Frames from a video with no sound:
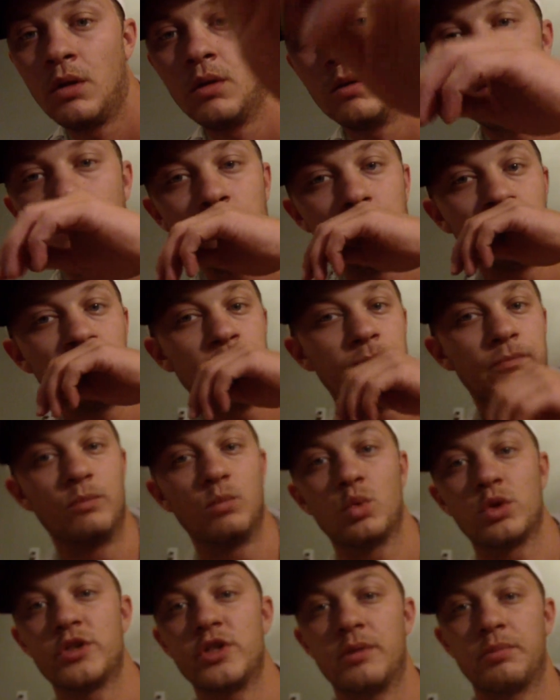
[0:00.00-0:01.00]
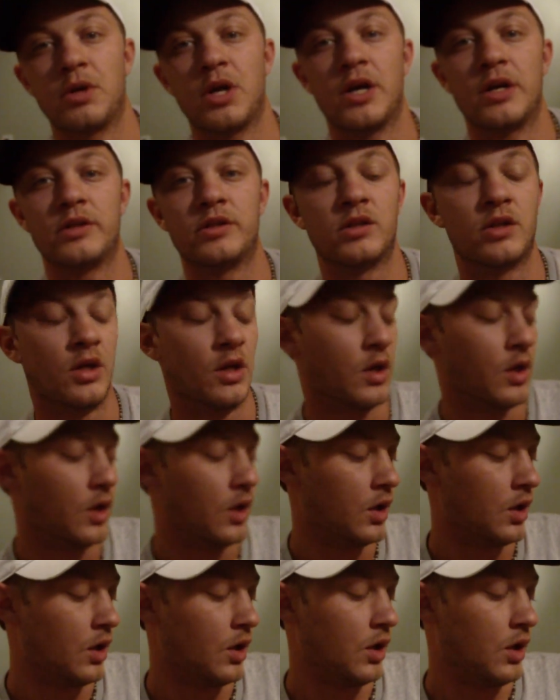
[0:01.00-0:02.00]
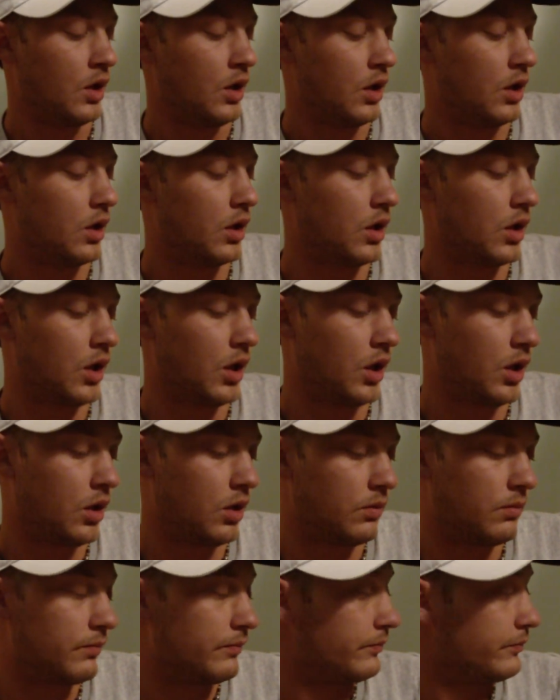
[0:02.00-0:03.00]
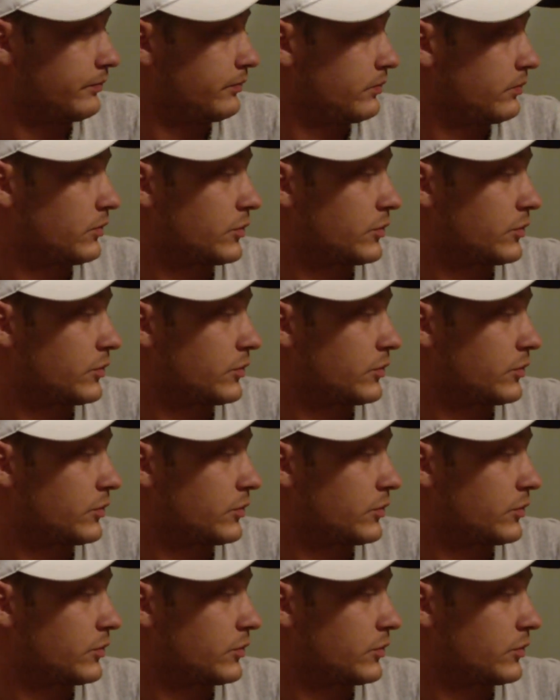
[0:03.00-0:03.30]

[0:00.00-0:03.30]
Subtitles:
What's up, guys? I